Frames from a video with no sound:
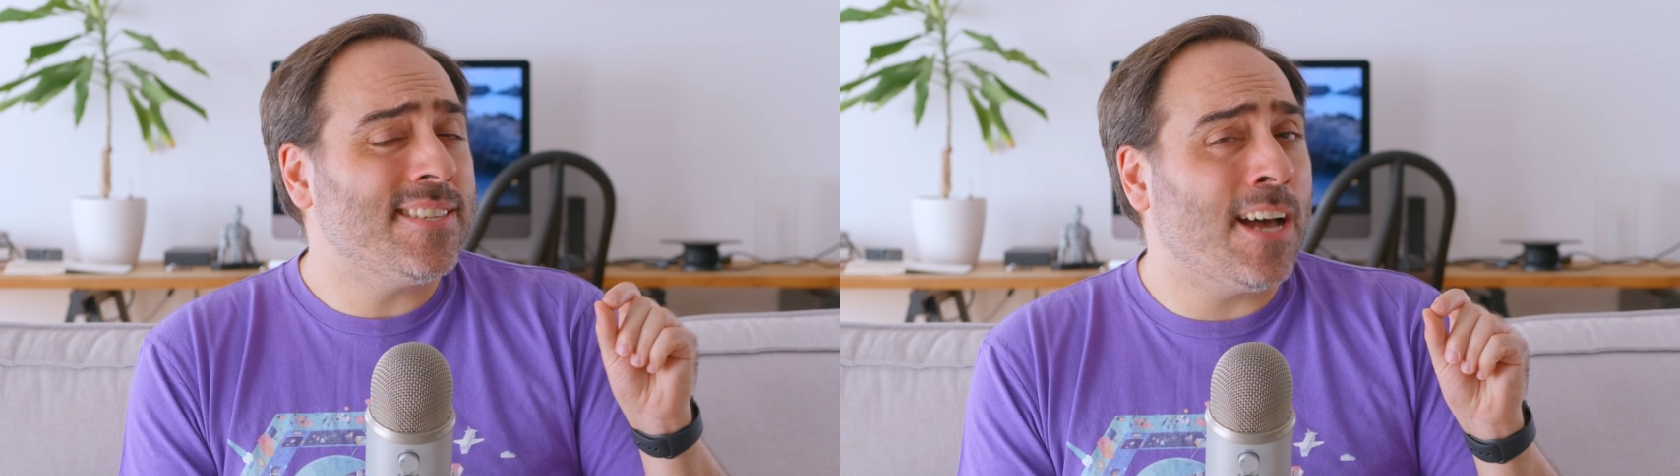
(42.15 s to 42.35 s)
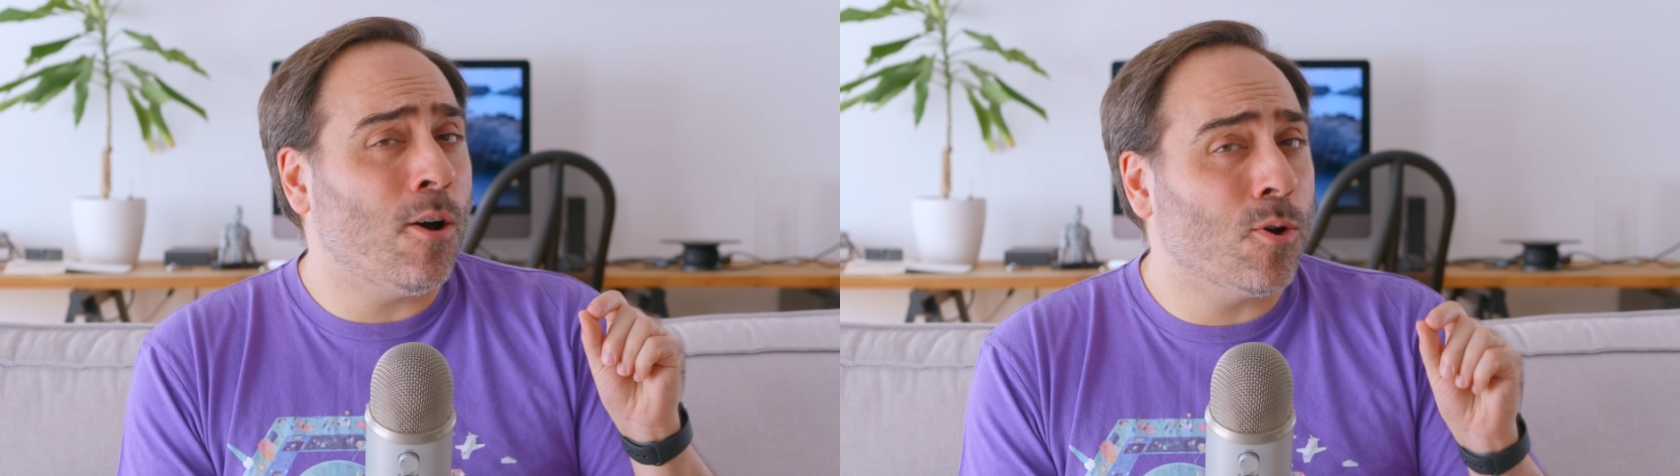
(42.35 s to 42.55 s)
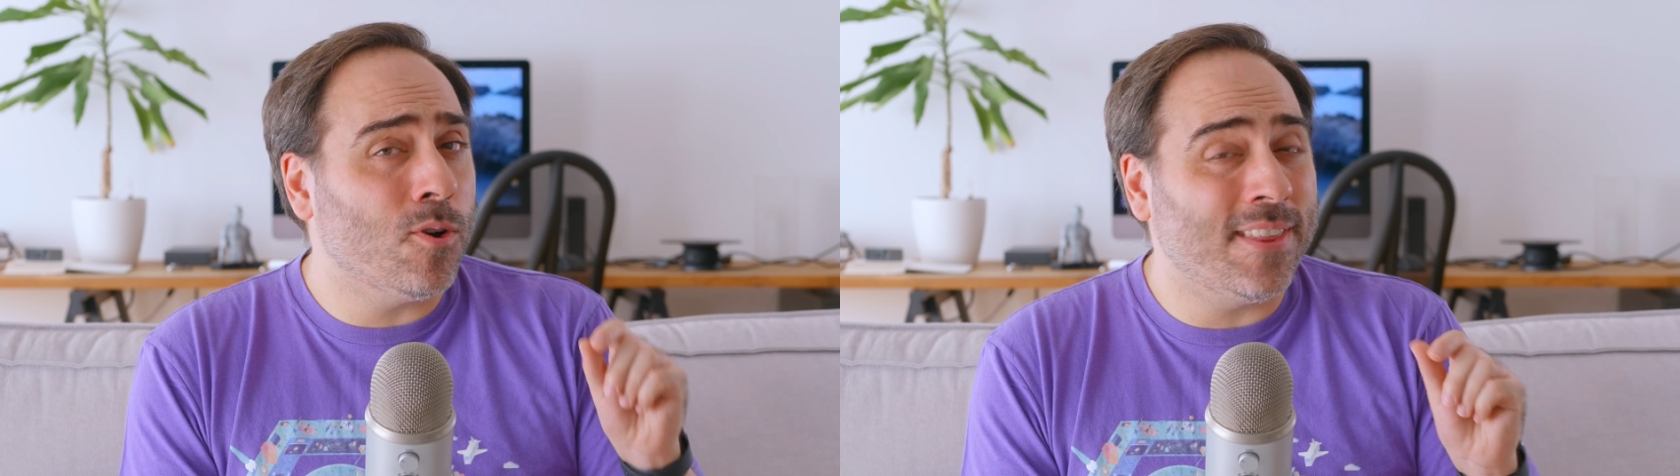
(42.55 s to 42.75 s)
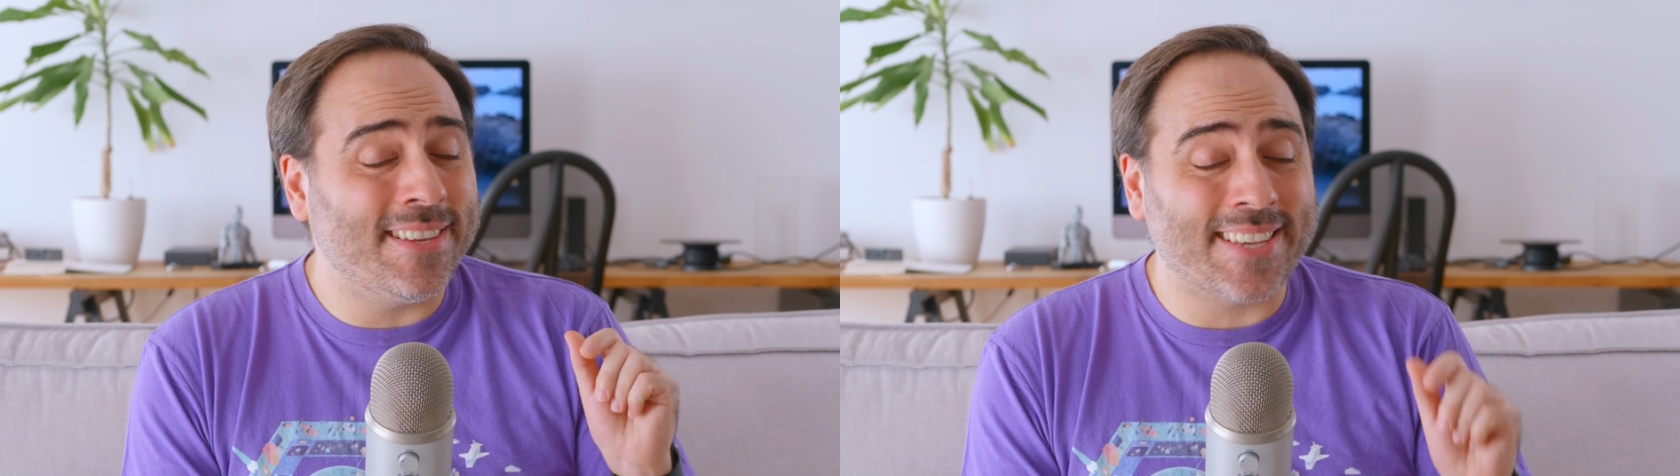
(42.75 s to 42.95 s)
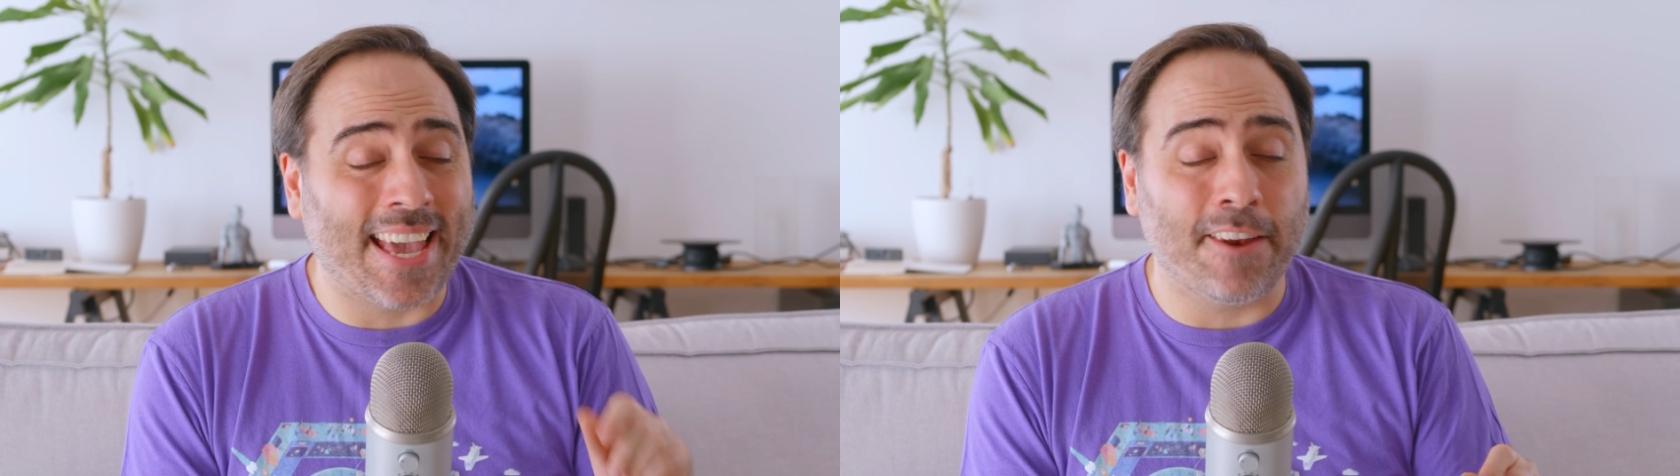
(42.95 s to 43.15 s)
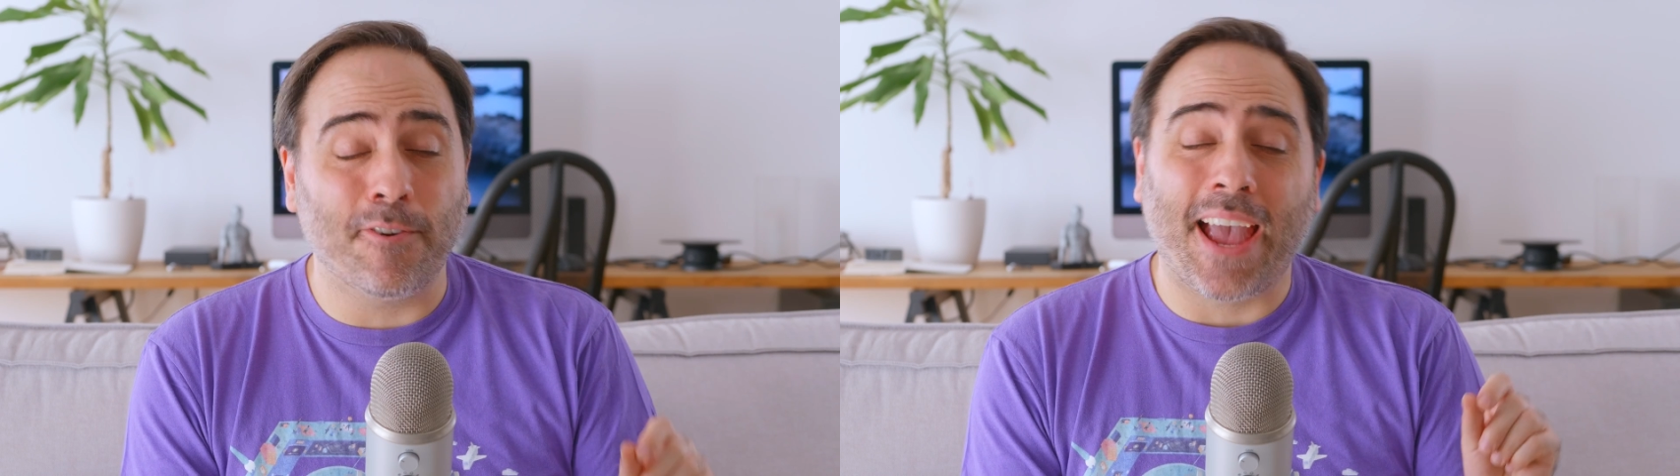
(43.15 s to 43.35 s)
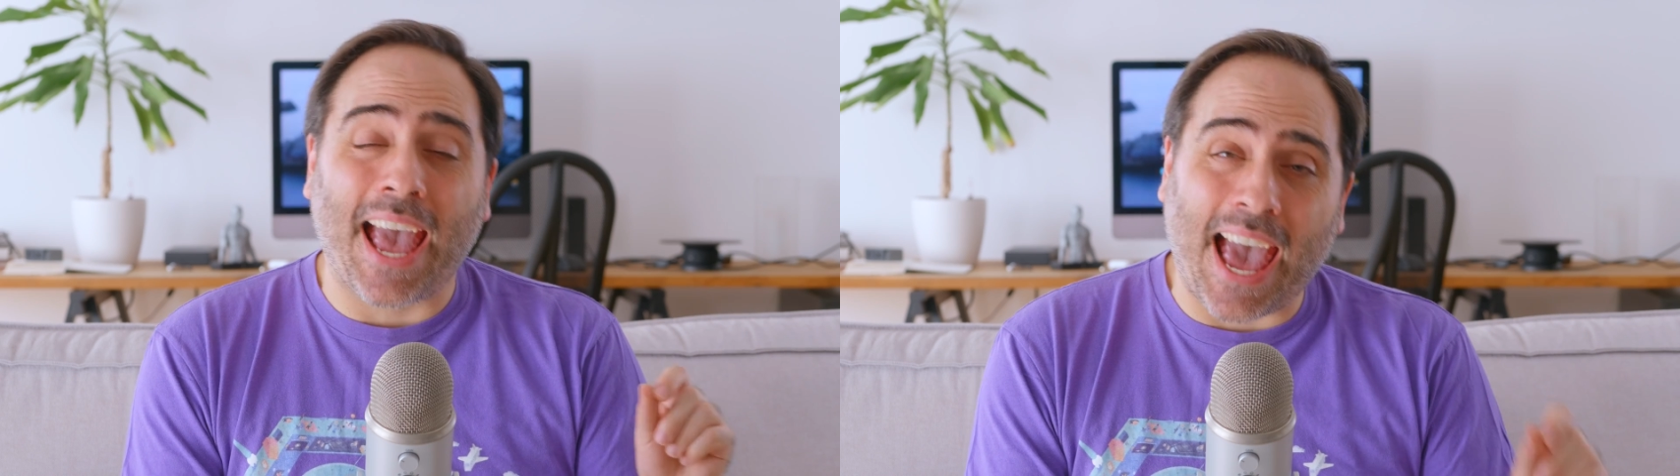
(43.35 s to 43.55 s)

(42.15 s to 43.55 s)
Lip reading: see how good this scanner